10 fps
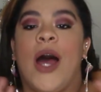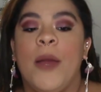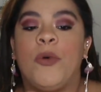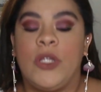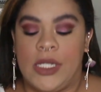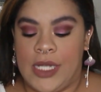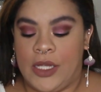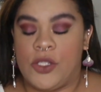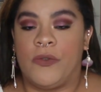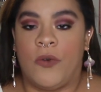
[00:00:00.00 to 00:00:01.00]
I bought this at
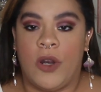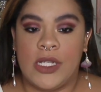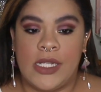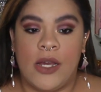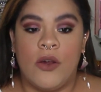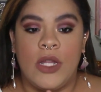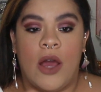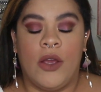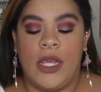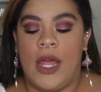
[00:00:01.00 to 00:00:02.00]
the Sephora sale.
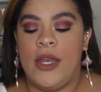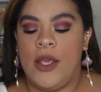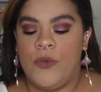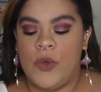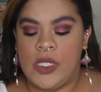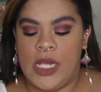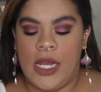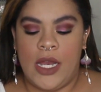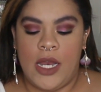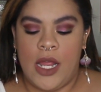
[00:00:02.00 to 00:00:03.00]
Now again, it was
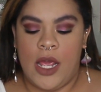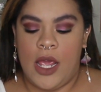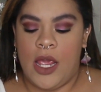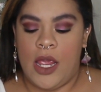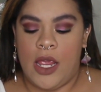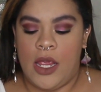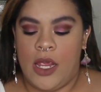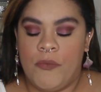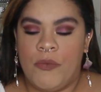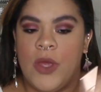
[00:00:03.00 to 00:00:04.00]

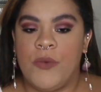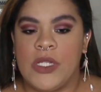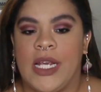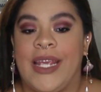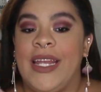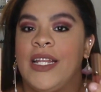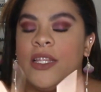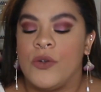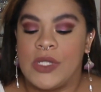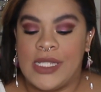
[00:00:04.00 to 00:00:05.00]
like in a
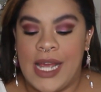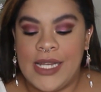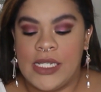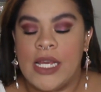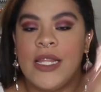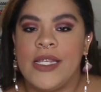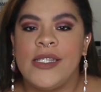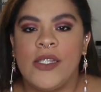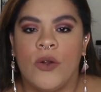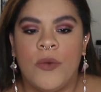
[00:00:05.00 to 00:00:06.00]
little set. This
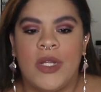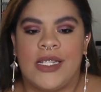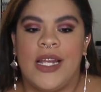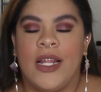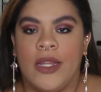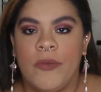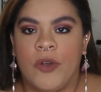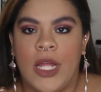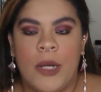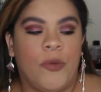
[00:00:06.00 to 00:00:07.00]
is the only one that's not a lip
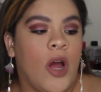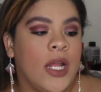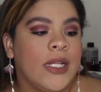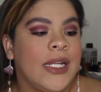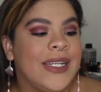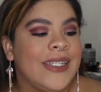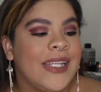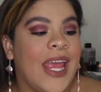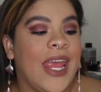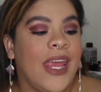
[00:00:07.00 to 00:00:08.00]
related product. It is
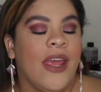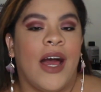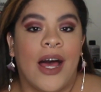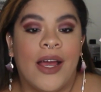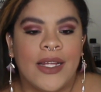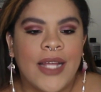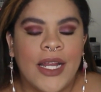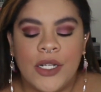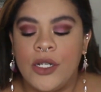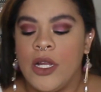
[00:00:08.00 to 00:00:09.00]
a
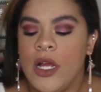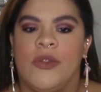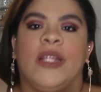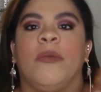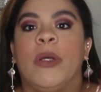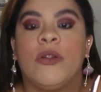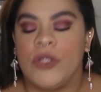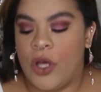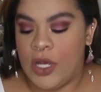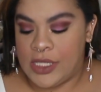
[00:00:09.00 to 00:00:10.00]
highlighter, like the Pillow
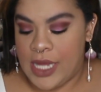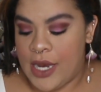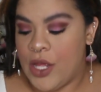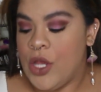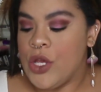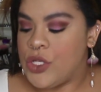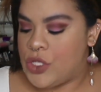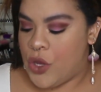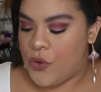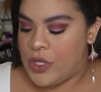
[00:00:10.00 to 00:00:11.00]
Talk set.
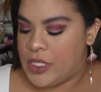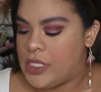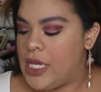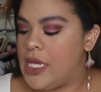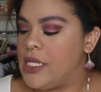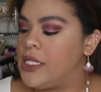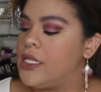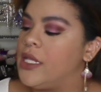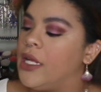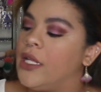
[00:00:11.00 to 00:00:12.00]
So this is
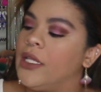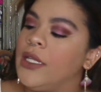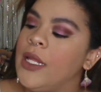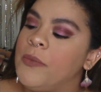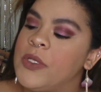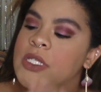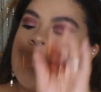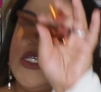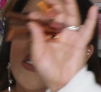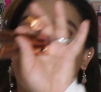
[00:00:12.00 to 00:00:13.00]
the
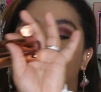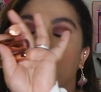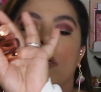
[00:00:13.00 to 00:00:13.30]
lipstick,